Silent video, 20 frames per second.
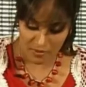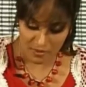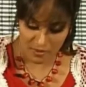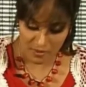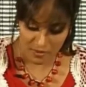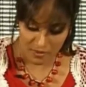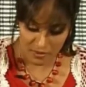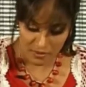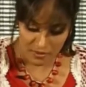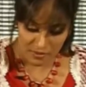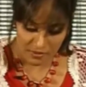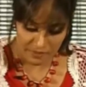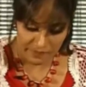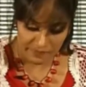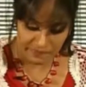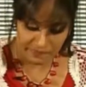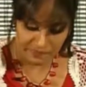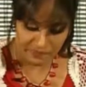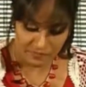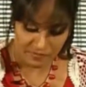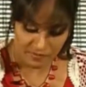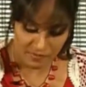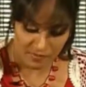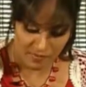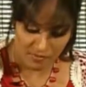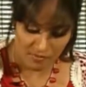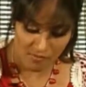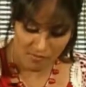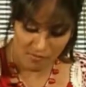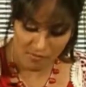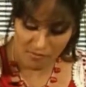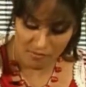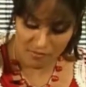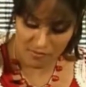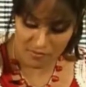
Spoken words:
Nothing is said.